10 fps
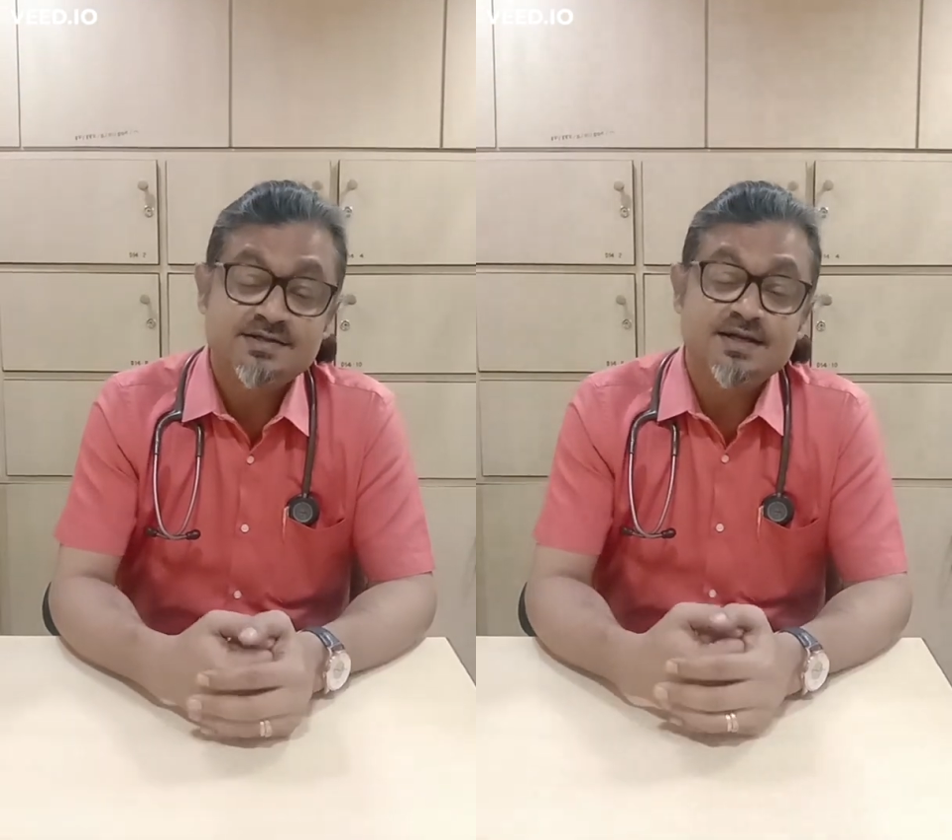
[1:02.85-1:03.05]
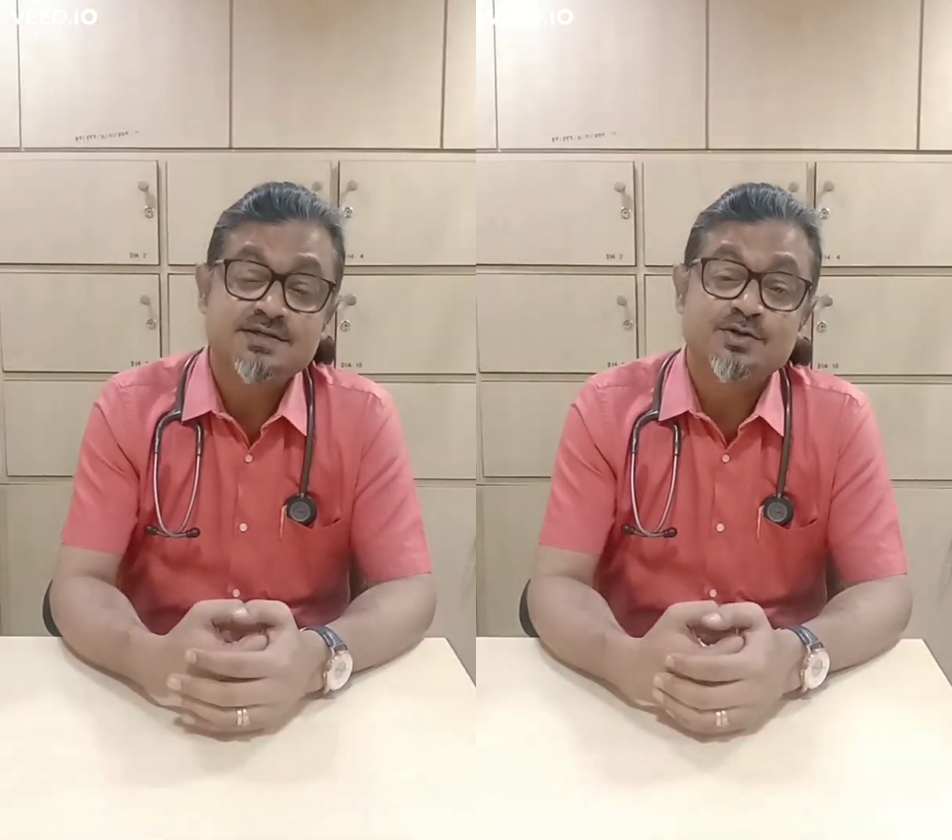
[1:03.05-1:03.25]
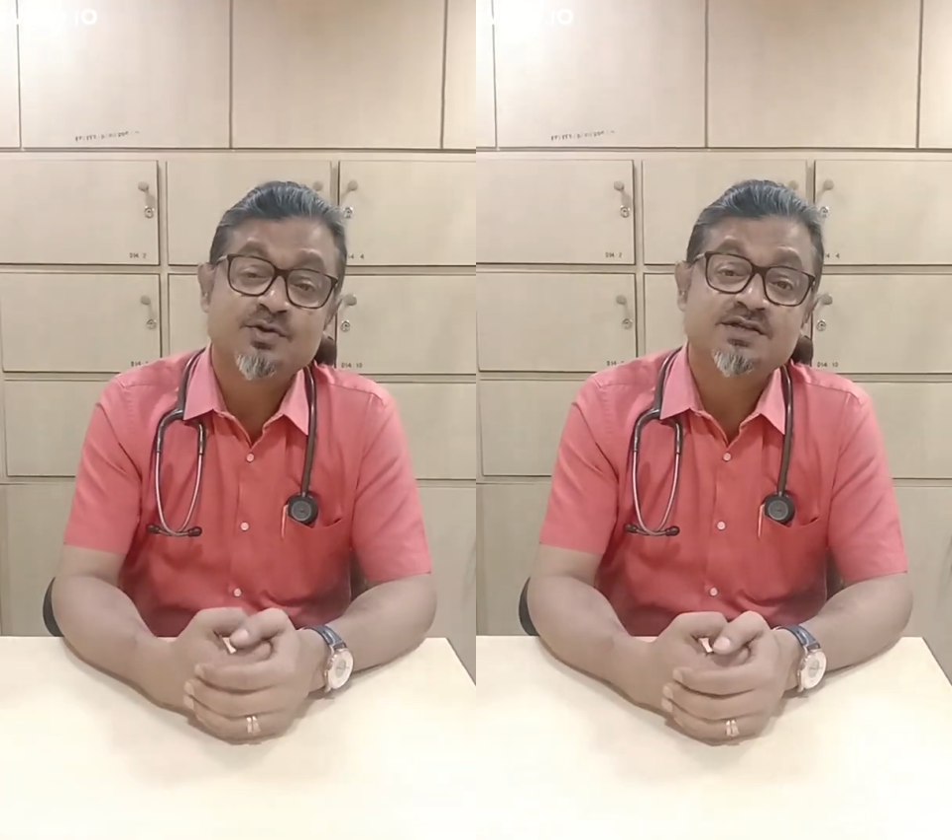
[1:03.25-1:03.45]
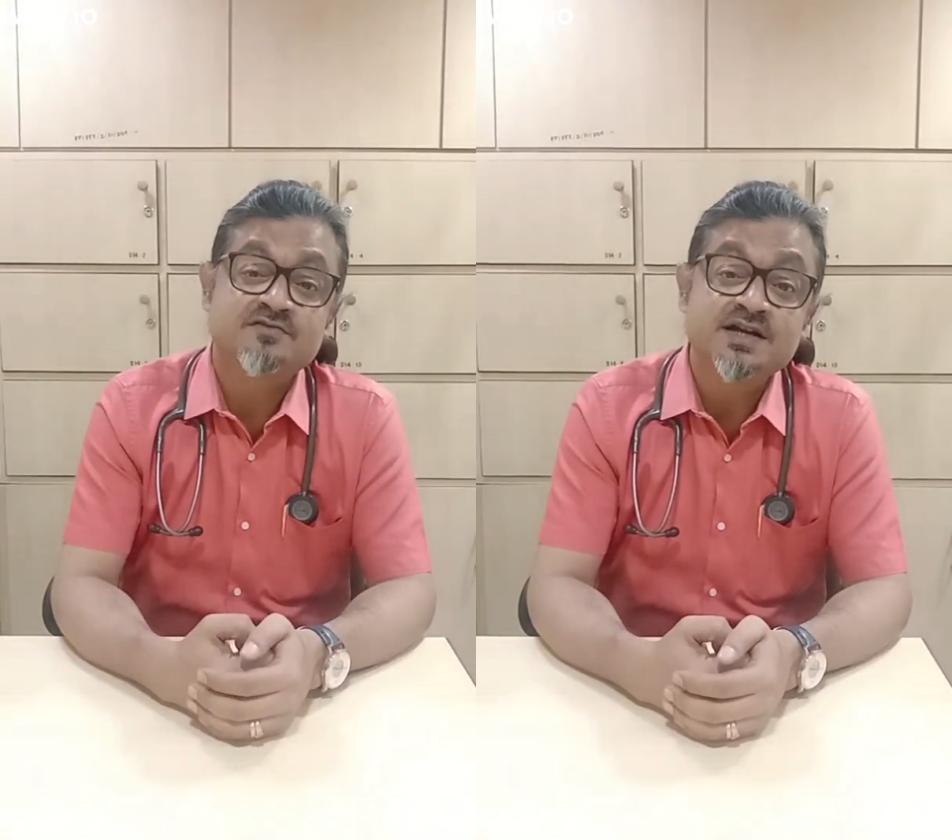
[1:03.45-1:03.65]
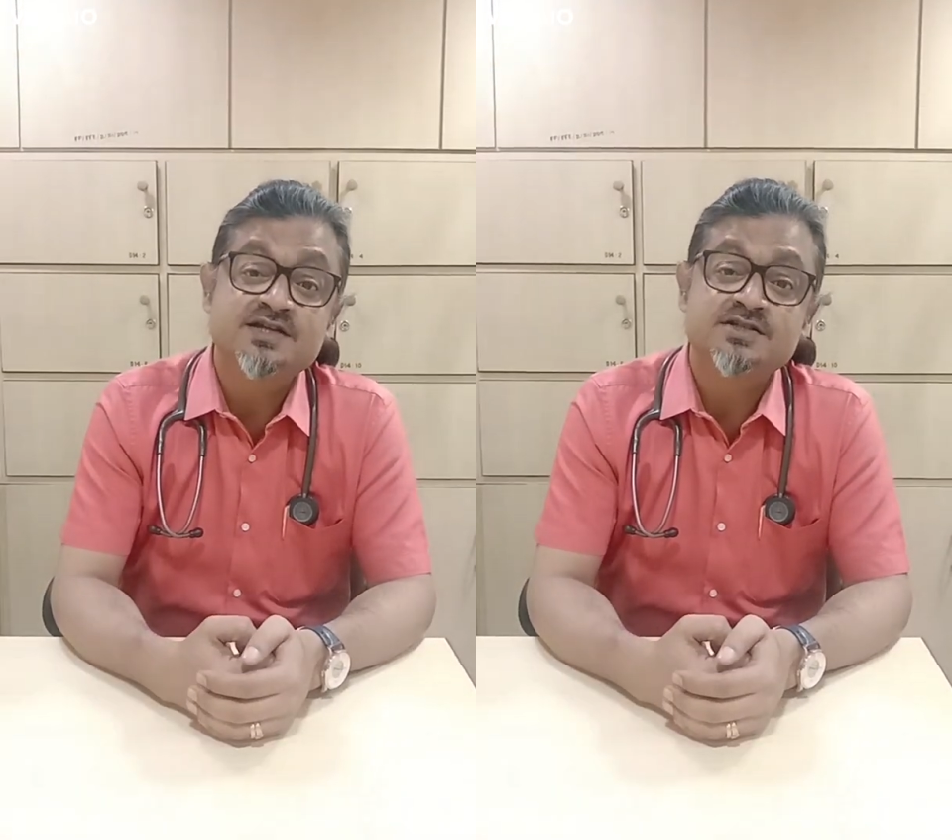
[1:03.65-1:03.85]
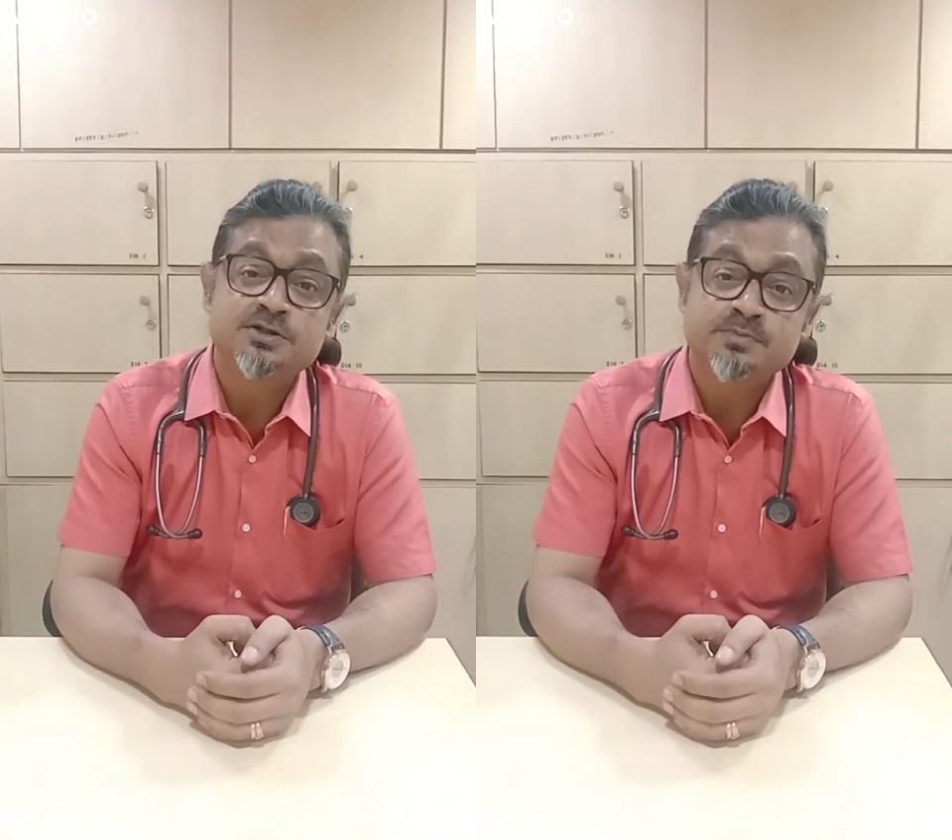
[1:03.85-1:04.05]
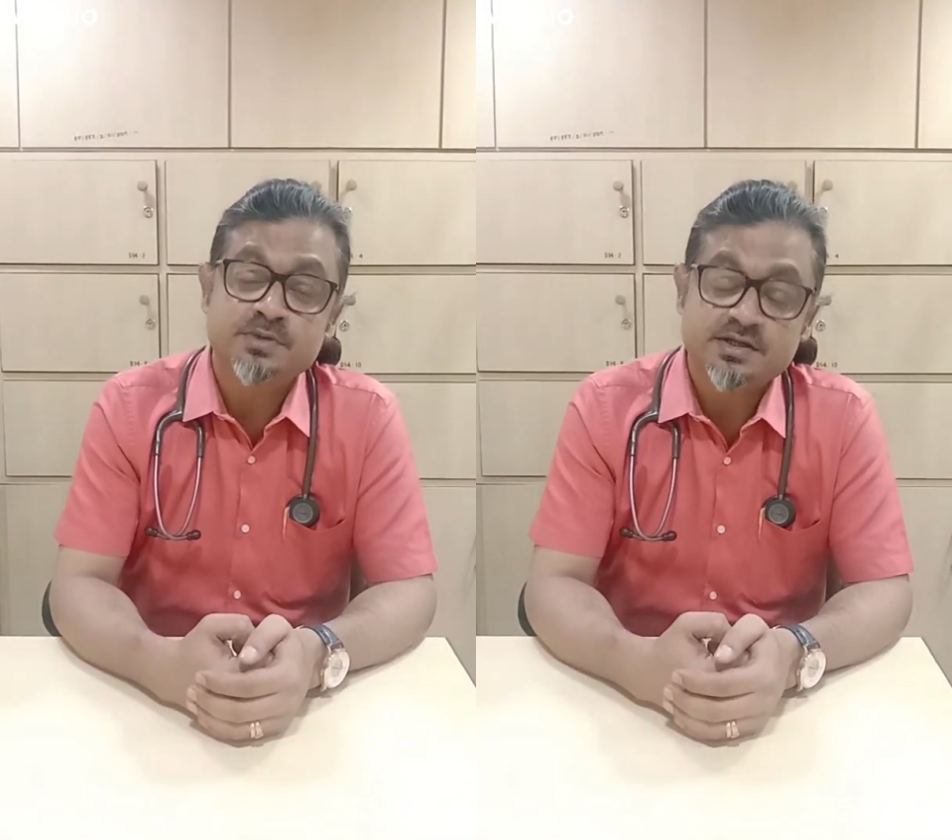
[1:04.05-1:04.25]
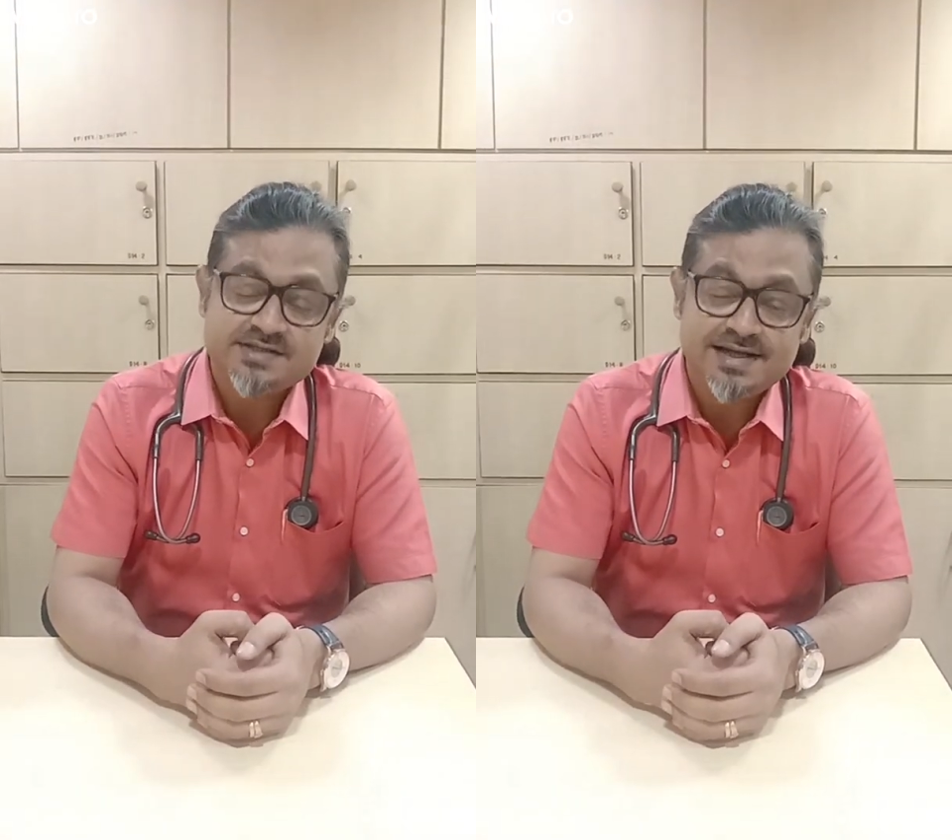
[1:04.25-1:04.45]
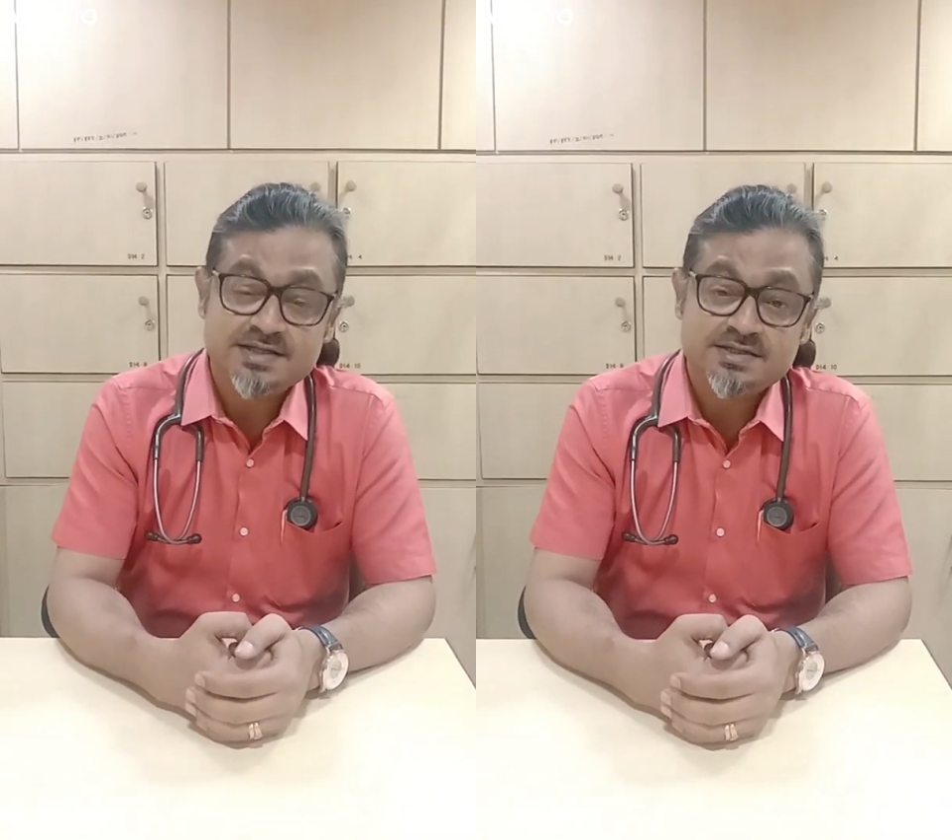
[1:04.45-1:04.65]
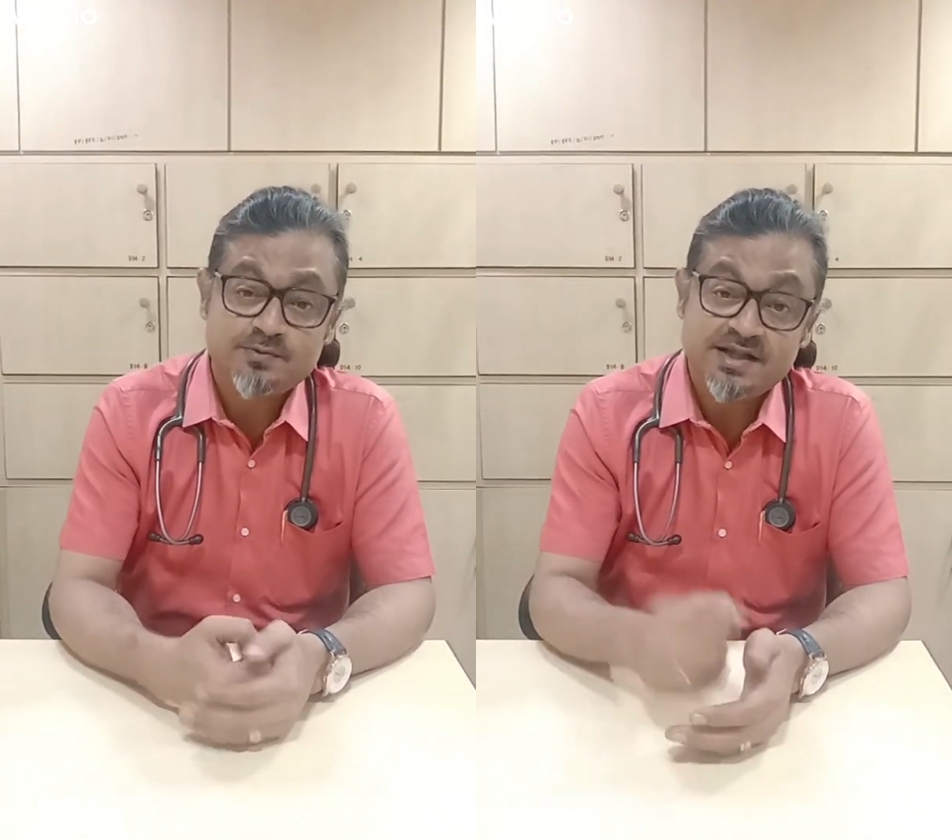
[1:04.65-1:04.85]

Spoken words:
cells known as Reed-Sternberg cells.